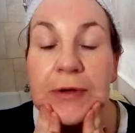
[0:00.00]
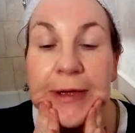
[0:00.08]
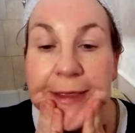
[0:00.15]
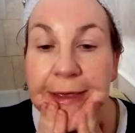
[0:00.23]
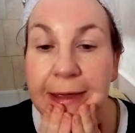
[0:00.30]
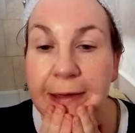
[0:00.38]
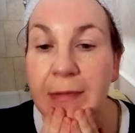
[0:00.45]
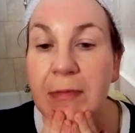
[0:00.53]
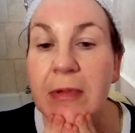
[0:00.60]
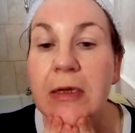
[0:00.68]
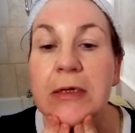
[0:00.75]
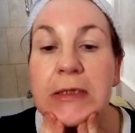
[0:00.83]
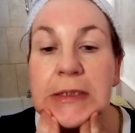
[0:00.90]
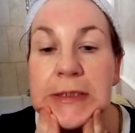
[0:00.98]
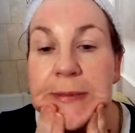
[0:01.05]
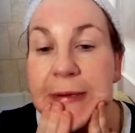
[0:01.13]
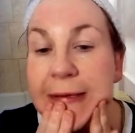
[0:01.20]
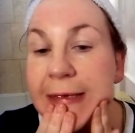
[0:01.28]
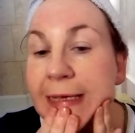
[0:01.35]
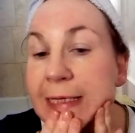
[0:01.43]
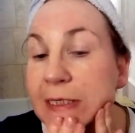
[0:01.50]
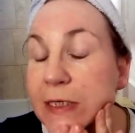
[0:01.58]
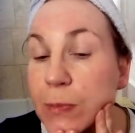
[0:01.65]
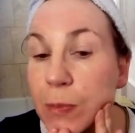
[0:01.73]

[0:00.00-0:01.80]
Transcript: really to make it easier.